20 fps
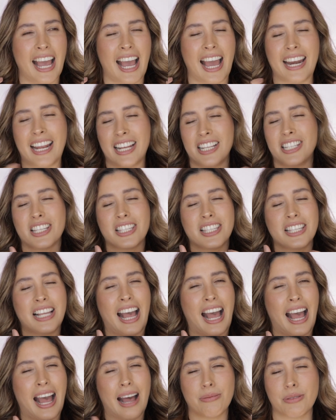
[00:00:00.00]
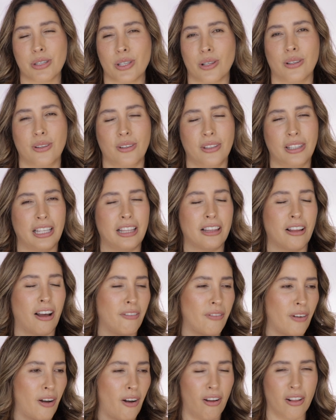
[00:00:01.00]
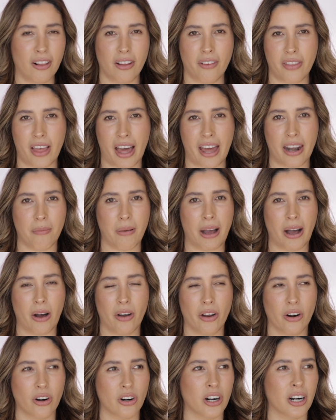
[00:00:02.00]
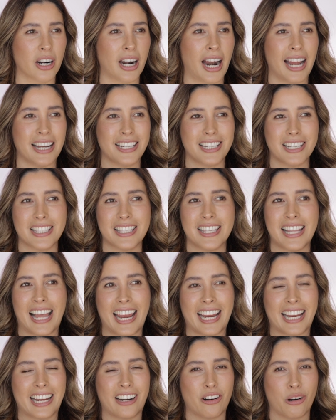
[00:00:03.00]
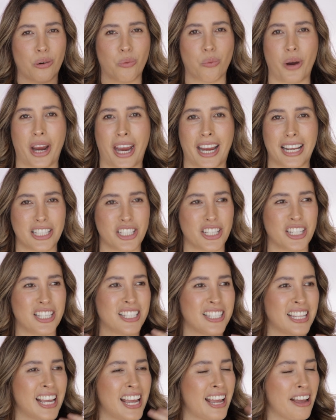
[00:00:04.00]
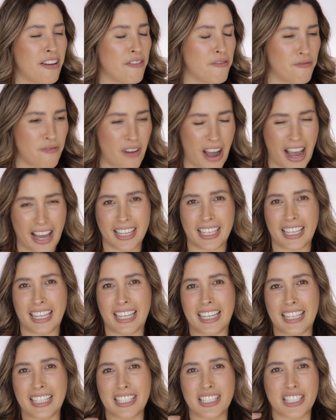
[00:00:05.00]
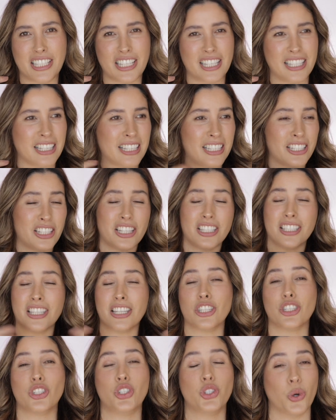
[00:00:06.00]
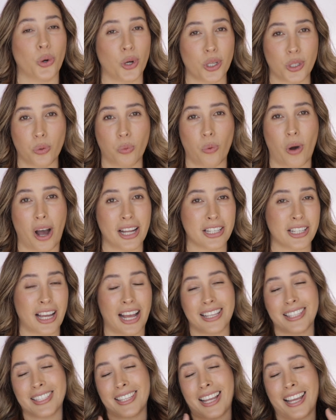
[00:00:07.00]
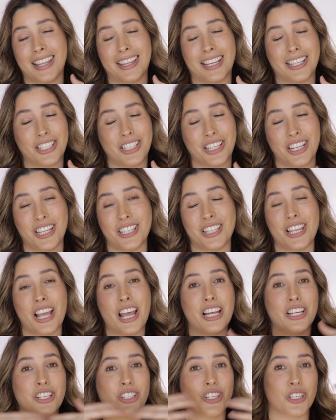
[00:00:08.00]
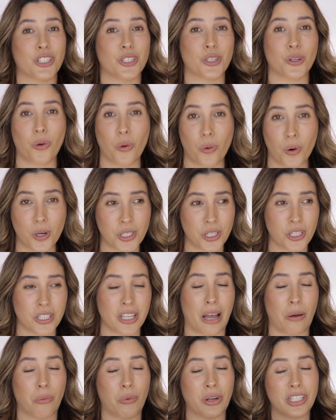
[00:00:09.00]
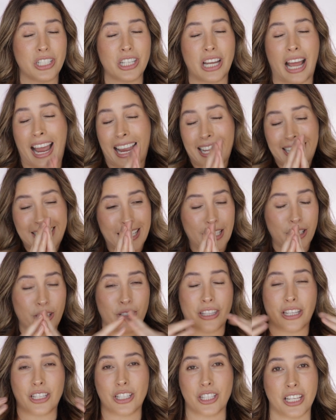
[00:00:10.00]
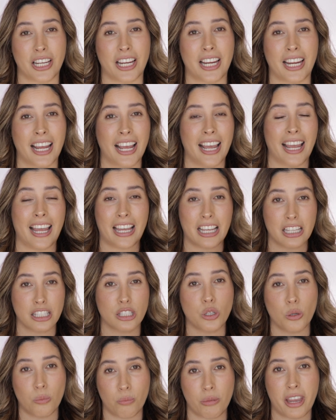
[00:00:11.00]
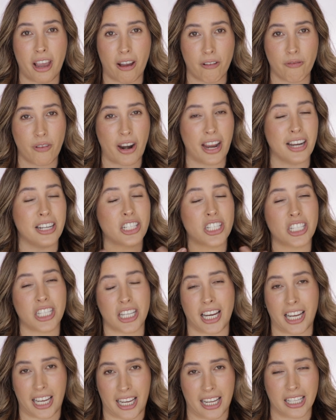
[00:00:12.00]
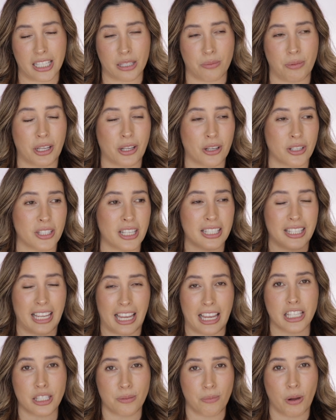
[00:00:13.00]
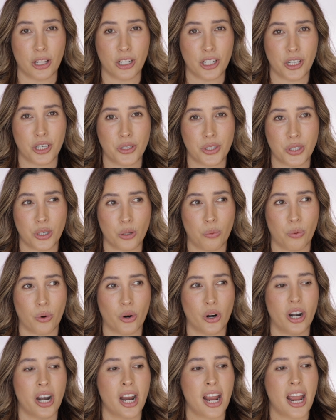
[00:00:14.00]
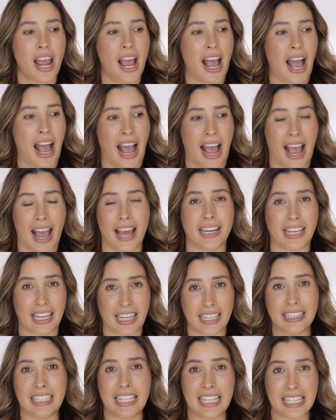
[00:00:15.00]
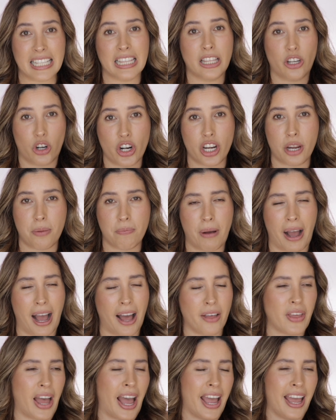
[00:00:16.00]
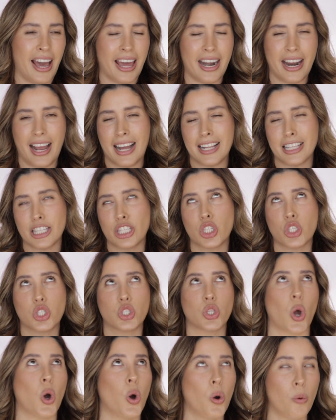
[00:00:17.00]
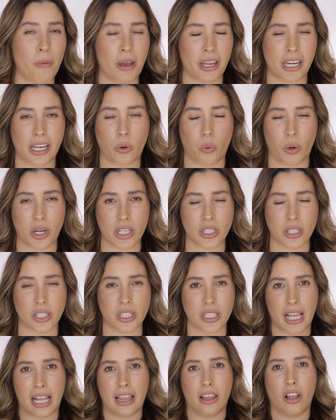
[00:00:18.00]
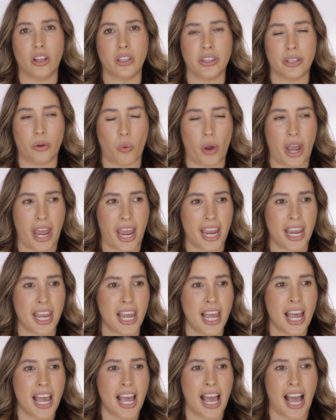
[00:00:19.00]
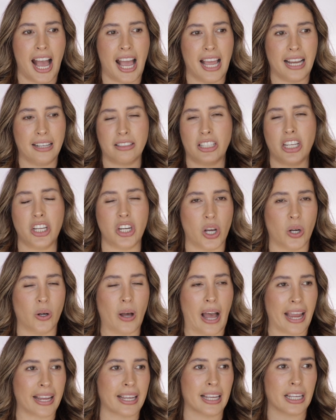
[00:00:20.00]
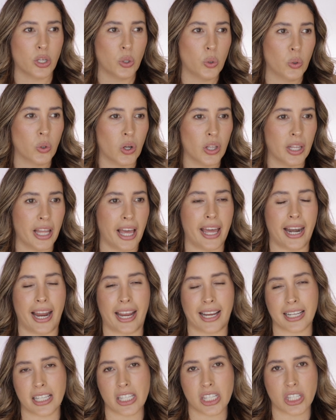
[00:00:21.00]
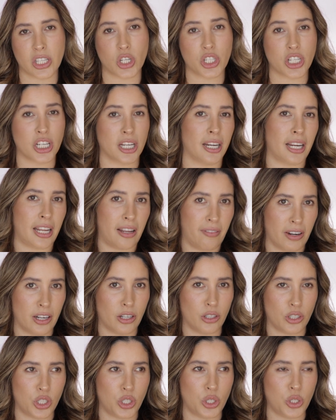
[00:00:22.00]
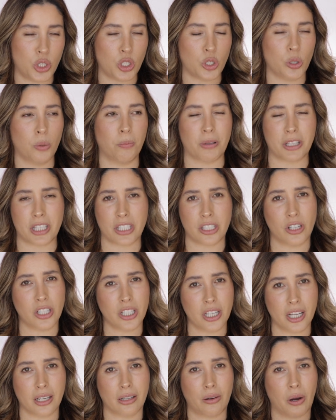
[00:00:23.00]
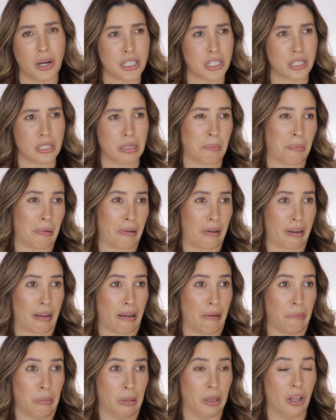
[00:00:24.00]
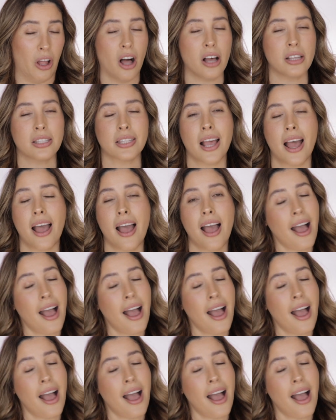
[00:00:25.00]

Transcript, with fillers: And I just absolutely love all of that about her. I just like her way. She's funny. She she's a joy to watch. Aside that she's just gorgeous. And when she, I tell you that she is to me a friend, she is. Because as a smaller YouTuber and in this learning path, I had had so many questions along the way. And you know, I can Google it, I can search it even on YouTube, but certain questions I'm like, I'm lost